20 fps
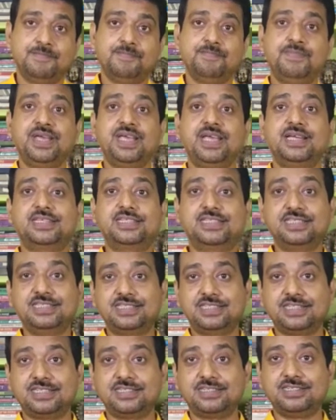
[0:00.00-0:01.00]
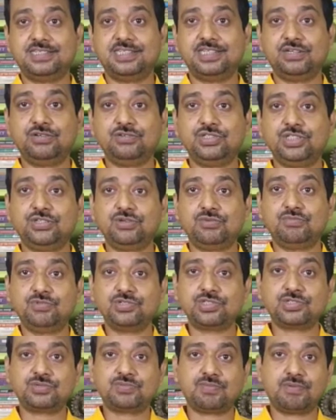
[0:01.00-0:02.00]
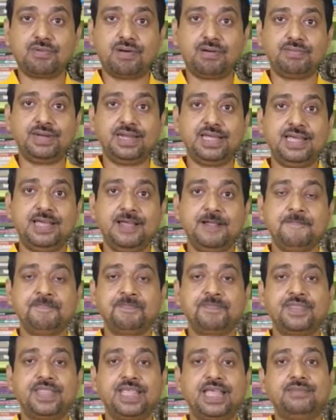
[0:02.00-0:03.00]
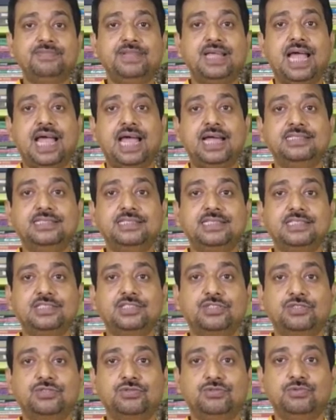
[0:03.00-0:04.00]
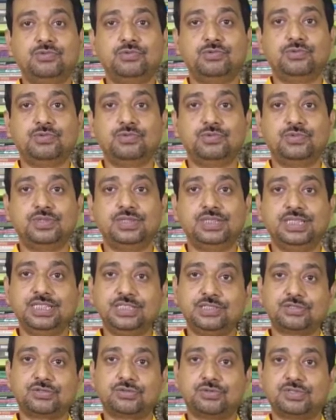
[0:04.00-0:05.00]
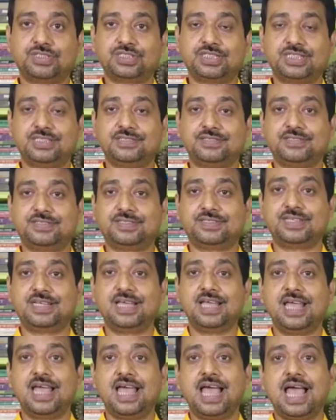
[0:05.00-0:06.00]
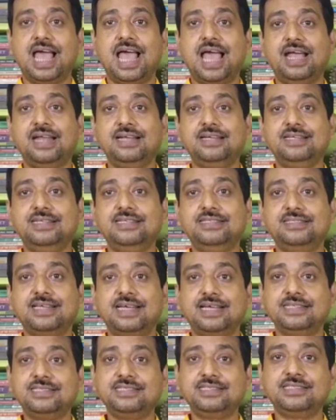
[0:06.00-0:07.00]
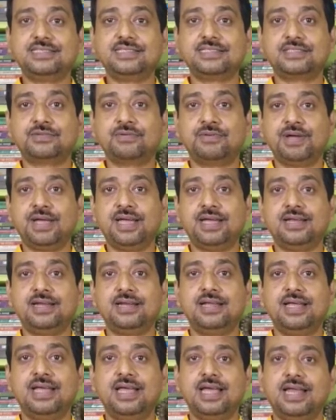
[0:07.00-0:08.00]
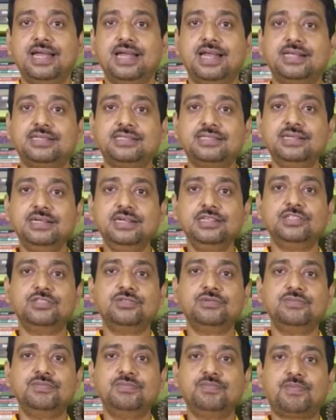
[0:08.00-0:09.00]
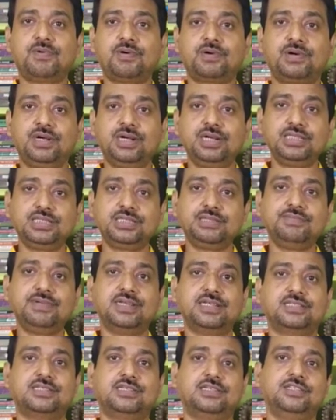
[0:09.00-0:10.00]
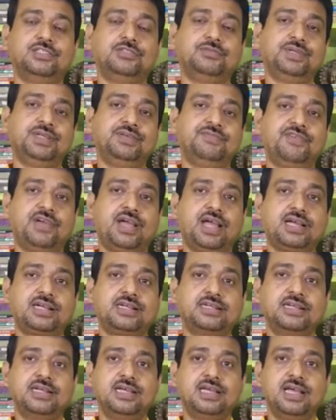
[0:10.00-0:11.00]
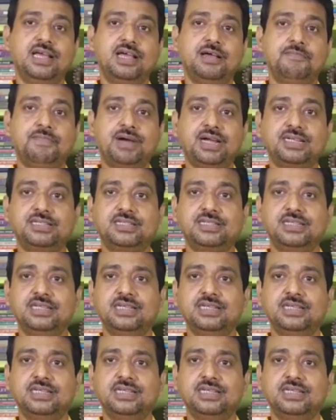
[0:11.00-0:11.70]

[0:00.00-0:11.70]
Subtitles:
Being a teacher, Derozio most probably gave the answers to these questions, and his answers were nationalism, progressive nationalism, in fact. But